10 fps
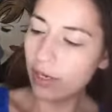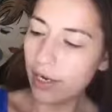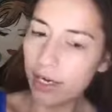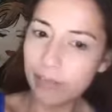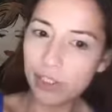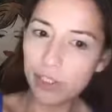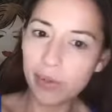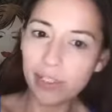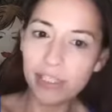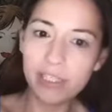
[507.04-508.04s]
and I'm just
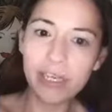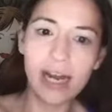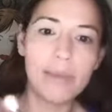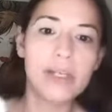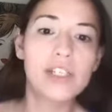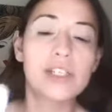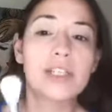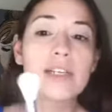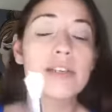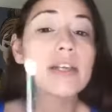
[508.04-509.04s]
going to dab it just
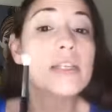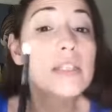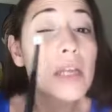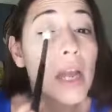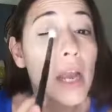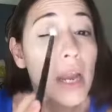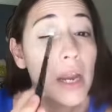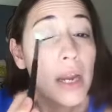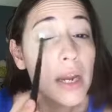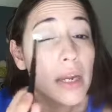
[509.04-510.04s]
like this,
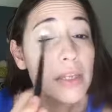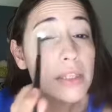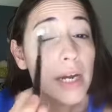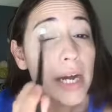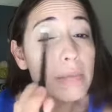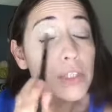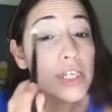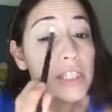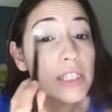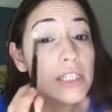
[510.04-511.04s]
and I'm
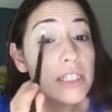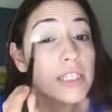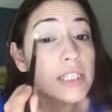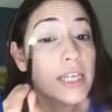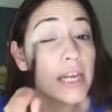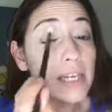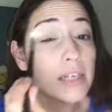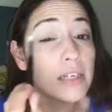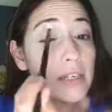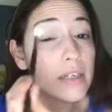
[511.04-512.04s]
just
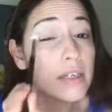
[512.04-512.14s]
setting